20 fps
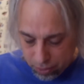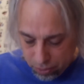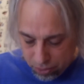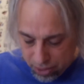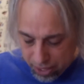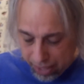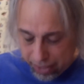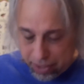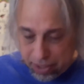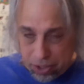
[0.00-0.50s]

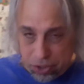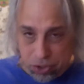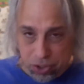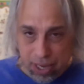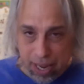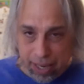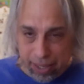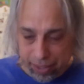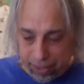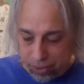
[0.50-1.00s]
90
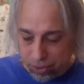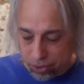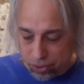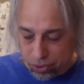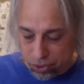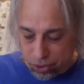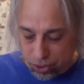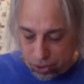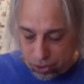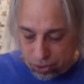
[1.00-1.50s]
seconds
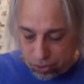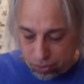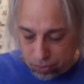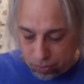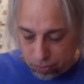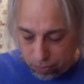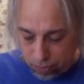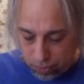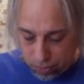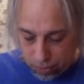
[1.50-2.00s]
just
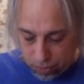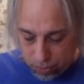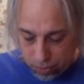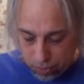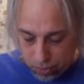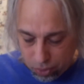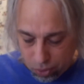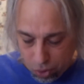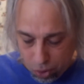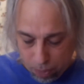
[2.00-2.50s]

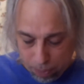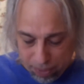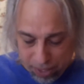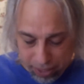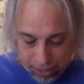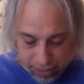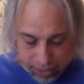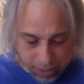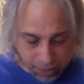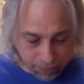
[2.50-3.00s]

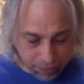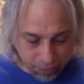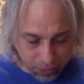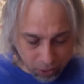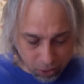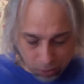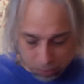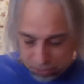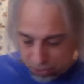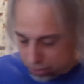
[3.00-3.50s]
opening
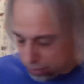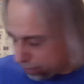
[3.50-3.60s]
envelopes.